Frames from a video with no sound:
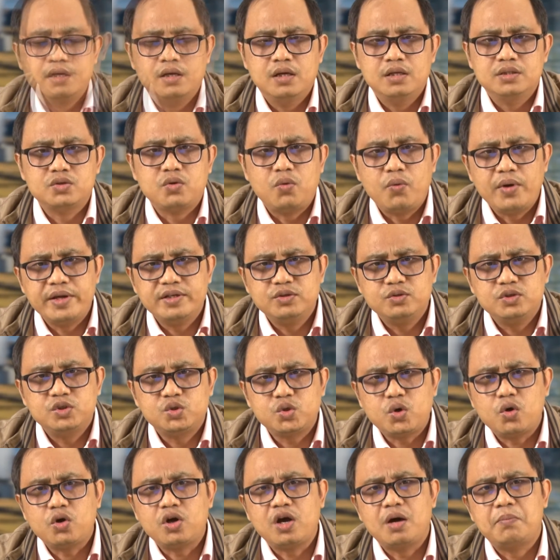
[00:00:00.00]
So when you
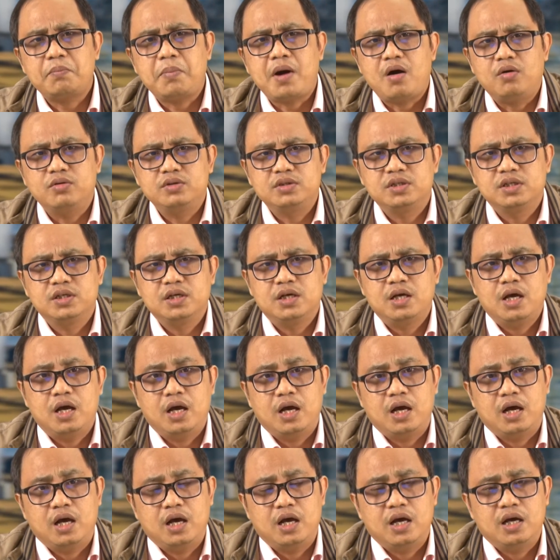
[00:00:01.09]
talk about
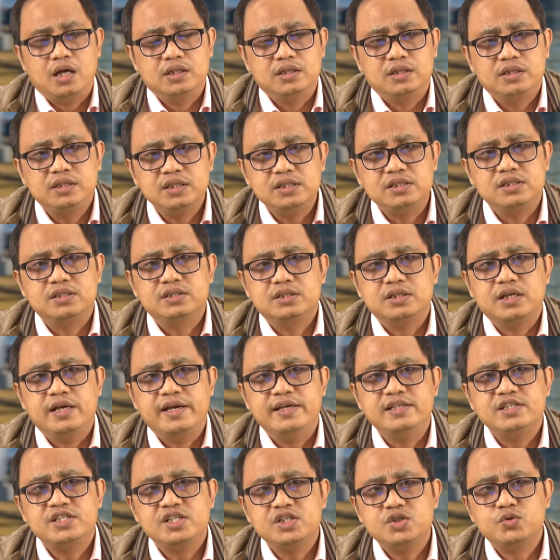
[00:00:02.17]
this
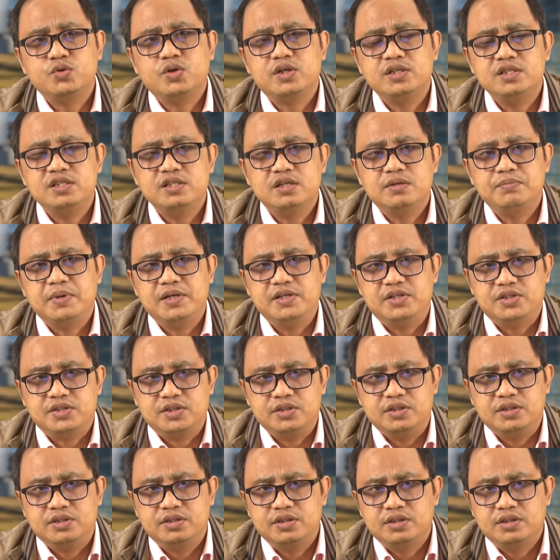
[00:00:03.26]
in situ conservation,